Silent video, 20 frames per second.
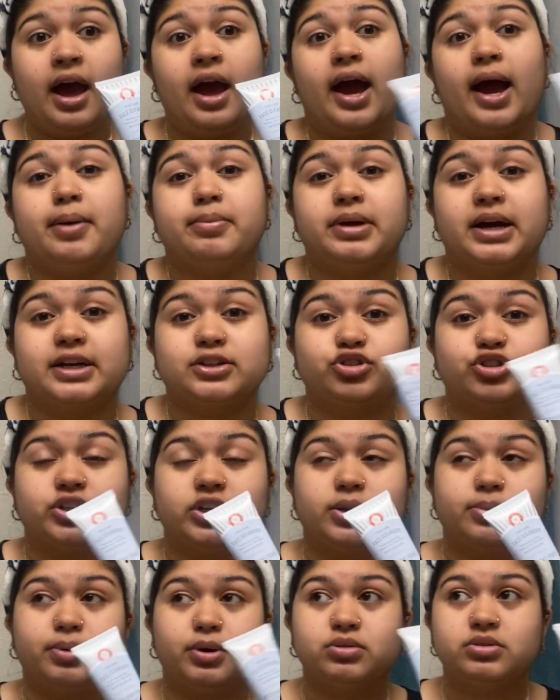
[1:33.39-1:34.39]
I'm actually
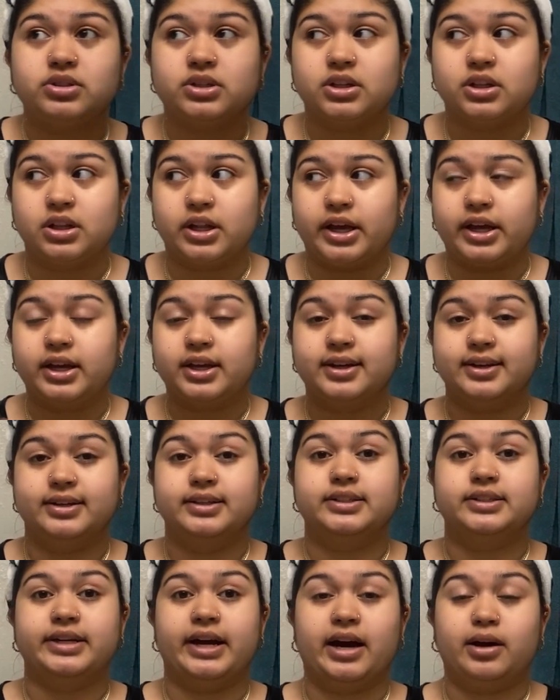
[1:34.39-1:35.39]
gonna post a link
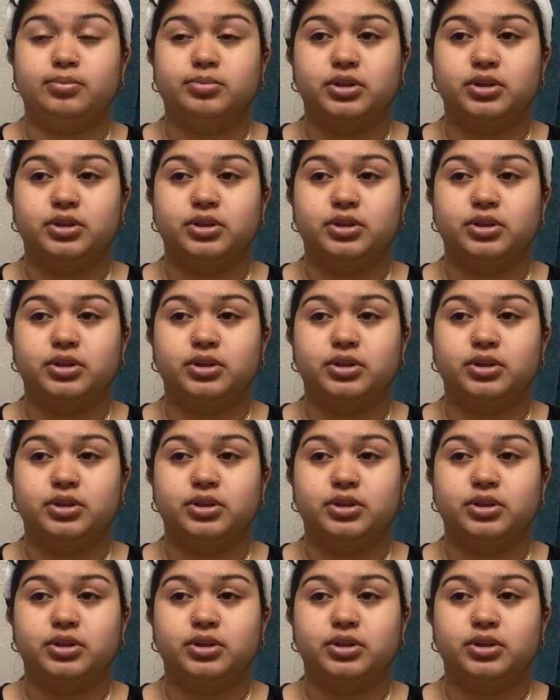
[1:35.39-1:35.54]
down